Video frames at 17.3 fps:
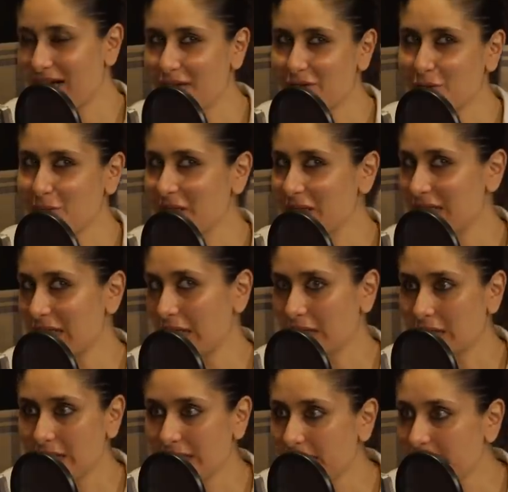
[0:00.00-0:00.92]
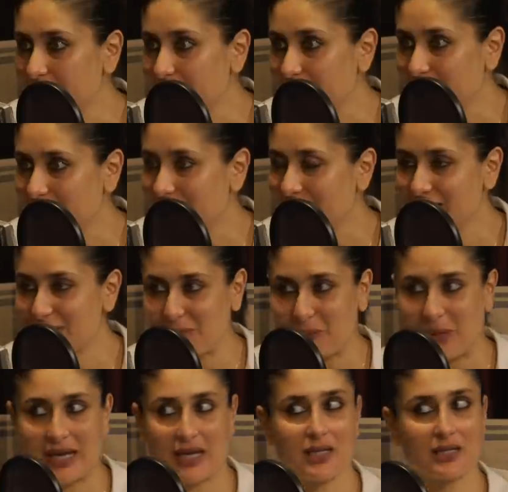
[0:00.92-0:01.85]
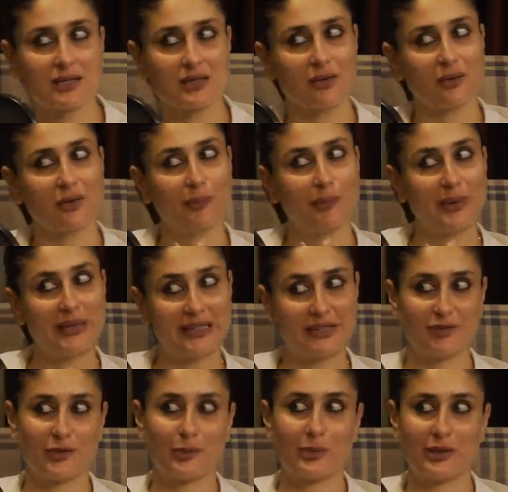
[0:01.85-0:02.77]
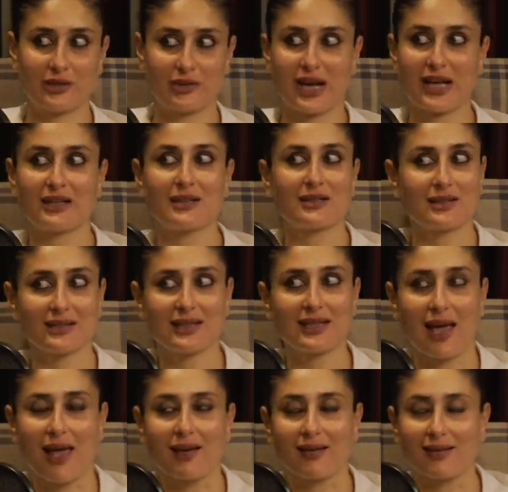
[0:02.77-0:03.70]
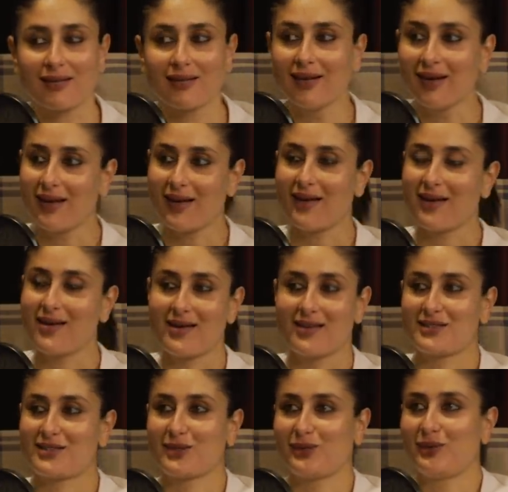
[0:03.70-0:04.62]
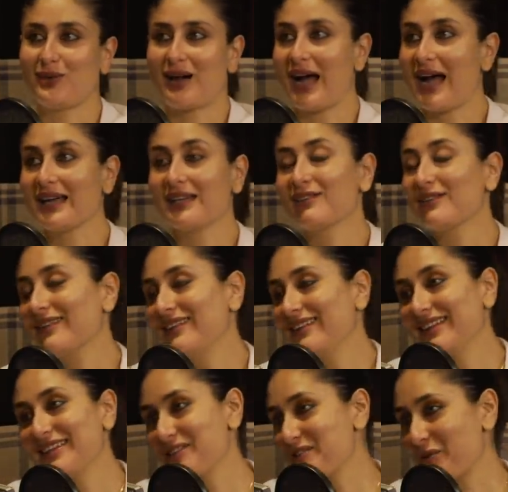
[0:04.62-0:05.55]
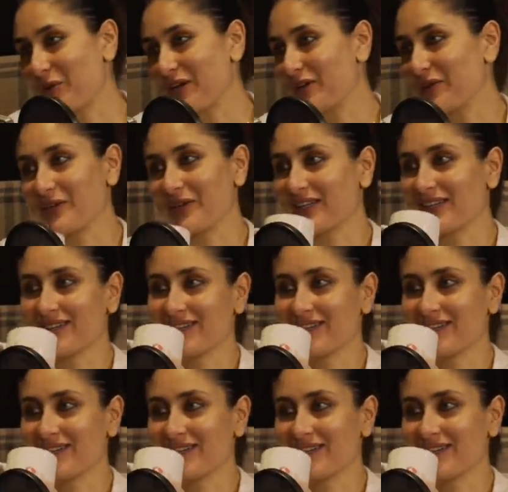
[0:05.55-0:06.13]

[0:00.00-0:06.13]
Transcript: it had to be slightly eerie as well as, you know, believable right till the end. So I really enjoyed doing